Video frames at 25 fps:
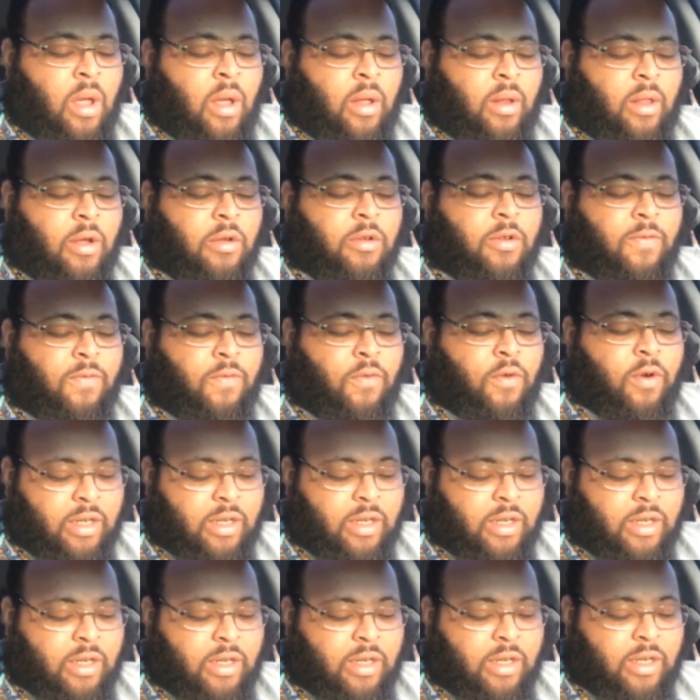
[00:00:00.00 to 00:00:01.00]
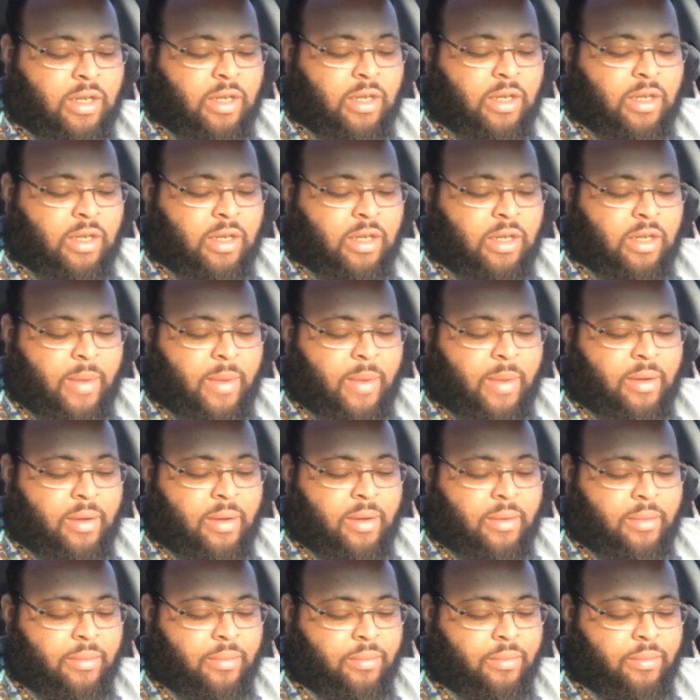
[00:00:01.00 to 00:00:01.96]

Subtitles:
those forced vaccinations, man.